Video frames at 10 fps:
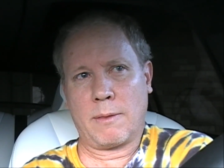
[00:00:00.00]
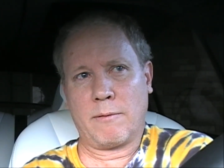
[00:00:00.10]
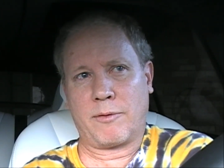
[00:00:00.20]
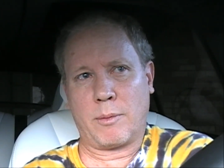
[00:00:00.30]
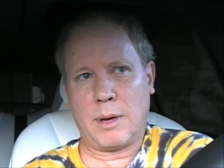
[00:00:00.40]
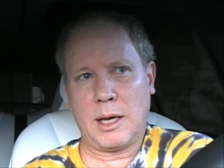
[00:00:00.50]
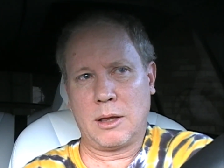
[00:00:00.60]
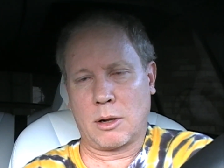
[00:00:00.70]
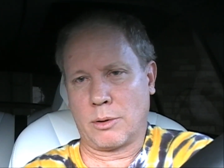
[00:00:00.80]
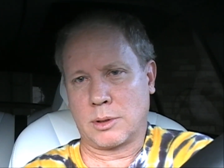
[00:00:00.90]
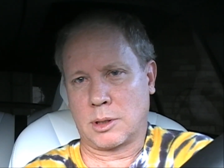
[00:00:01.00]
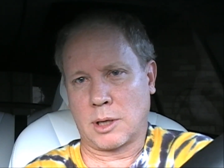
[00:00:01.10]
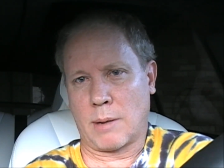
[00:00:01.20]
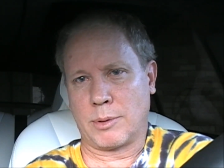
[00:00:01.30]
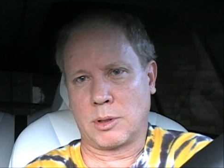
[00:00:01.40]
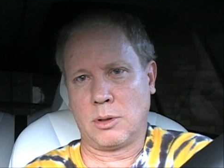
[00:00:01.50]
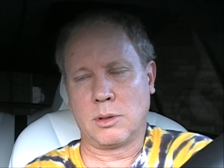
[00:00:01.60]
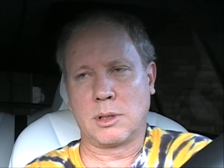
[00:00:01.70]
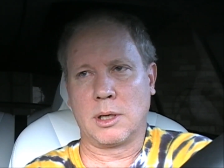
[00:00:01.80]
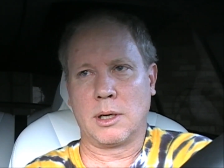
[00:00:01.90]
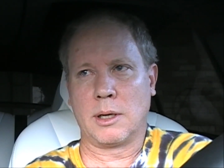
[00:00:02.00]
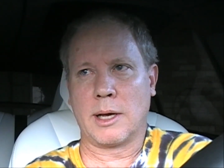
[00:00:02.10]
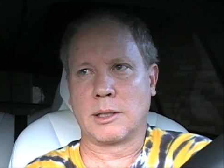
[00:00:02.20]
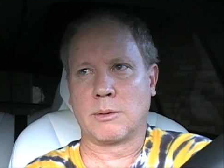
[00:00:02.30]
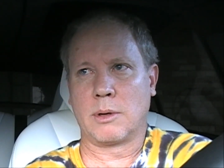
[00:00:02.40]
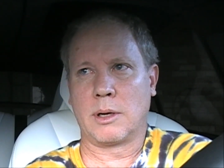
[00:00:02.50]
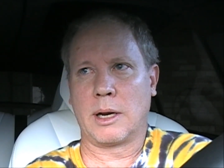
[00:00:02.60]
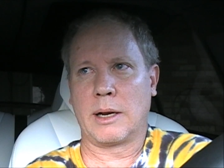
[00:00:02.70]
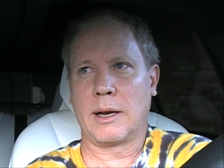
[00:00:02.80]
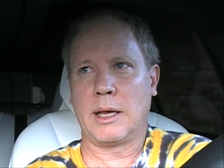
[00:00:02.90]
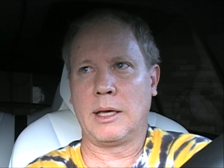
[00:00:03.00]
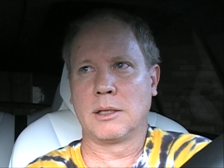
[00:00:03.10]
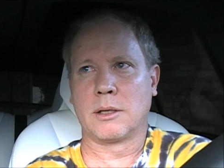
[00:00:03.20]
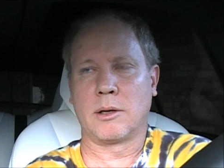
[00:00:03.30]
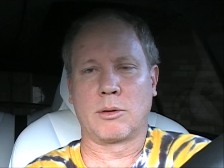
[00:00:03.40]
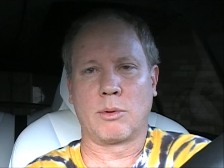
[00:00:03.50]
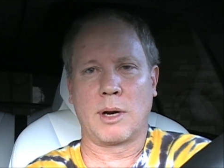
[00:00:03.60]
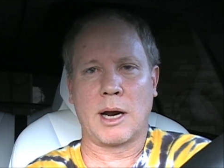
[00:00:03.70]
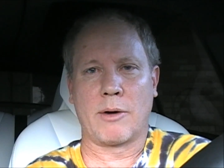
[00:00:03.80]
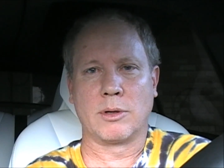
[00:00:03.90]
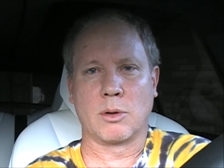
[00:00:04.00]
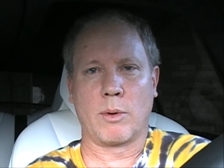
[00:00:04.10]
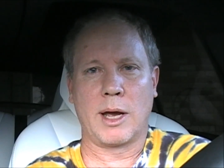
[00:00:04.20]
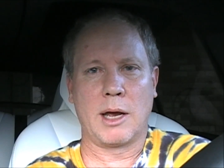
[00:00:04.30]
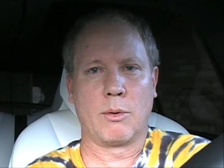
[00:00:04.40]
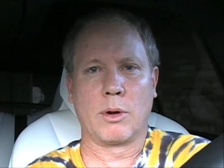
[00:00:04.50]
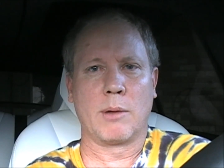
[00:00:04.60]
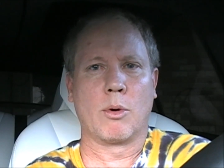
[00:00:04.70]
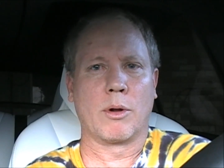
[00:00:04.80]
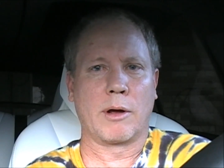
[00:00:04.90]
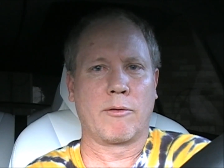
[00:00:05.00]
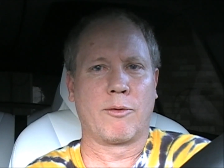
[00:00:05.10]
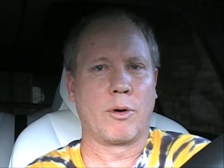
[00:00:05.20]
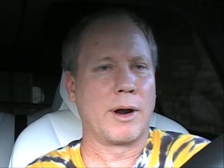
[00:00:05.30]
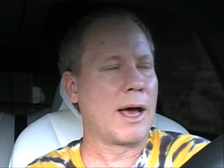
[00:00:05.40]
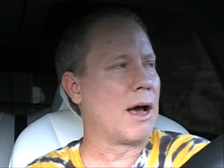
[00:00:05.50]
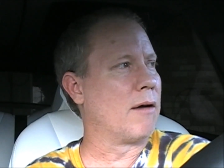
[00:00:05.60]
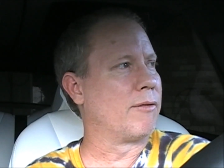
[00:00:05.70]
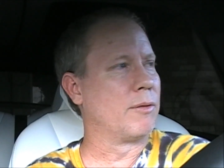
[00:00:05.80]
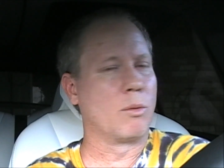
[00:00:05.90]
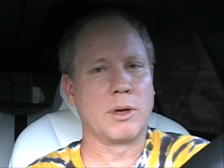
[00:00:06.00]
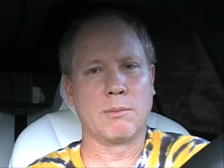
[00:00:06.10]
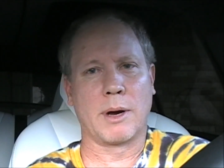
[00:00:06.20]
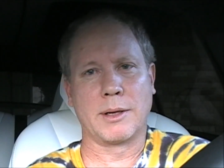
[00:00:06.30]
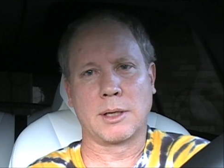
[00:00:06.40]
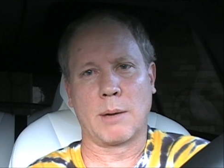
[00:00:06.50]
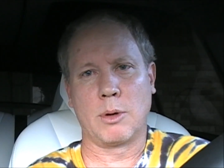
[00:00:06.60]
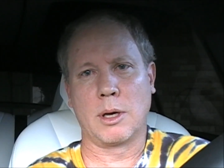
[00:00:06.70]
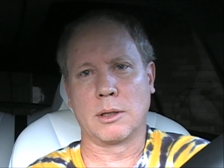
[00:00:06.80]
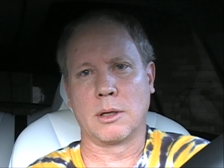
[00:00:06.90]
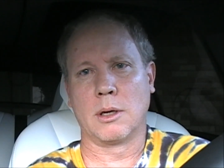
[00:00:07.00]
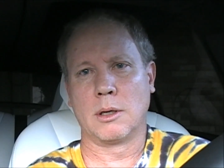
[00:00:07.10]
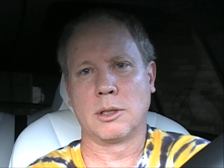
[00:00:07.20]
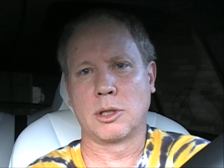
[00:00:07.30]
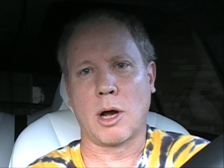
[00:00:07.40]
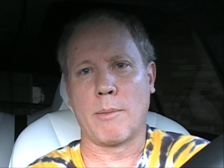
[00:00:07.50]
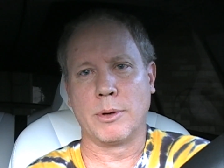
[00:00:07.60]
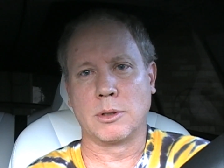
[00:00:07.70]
For me, the closest shop is Houston, and that's easily 3 hours away, and really more like 4.5 by the time you get to the shop in